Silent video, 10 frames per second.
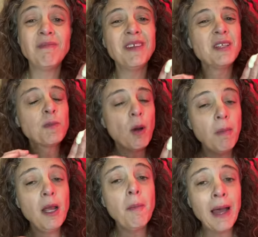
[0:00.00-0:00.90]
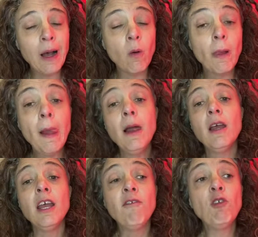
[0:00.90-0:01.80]
it's probably about,
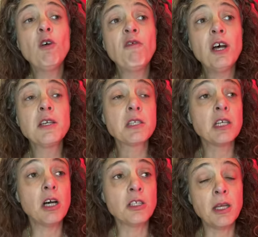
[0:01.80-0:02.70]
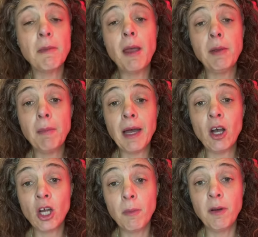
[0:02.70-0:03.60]
if you're first starting, maybe about a
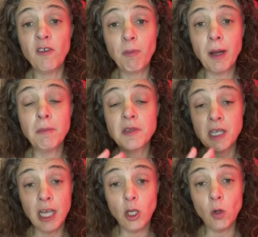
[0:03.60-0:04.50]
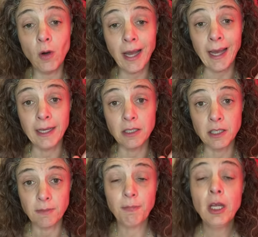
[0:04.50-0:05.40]
couple of pumps in your hand.
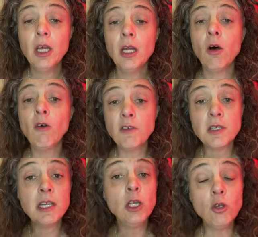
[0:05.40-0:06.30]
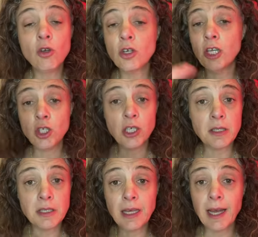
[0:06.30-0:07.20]
Obviously you can
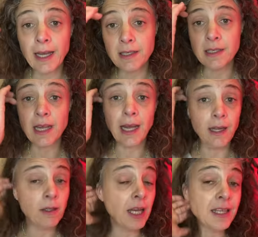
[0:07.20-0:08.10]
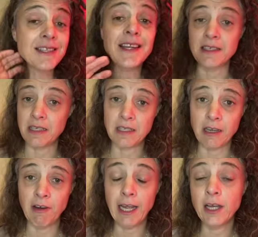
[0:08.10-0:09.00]
adjust it as
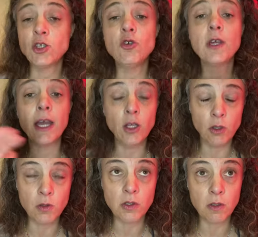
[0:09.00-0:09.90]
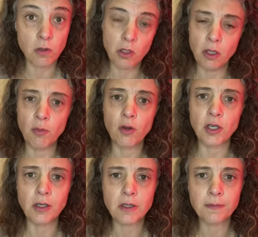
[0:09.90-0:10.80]
necessary as you get used to the
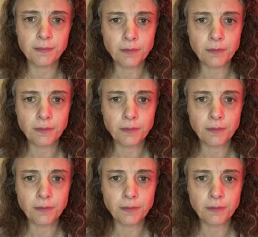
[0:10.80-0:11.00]
products.